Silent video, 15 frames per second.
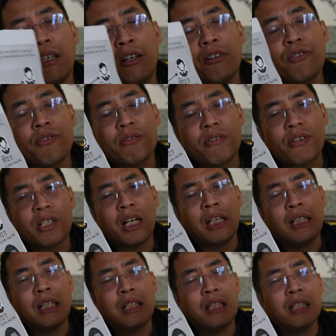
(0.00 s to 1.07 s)
also
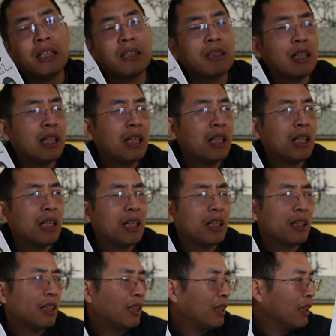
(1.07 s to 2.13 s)
studied
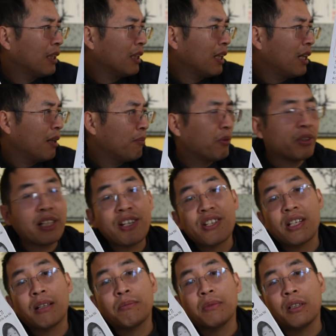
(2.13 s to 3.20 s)
the
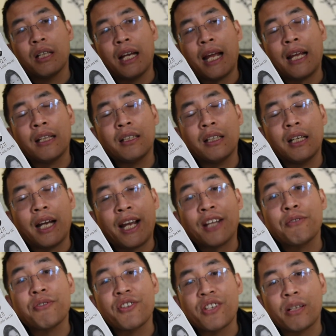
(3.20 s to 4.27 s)
Buddhism and
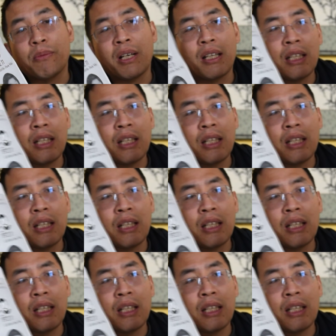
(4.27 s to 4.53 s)
Hinduism. I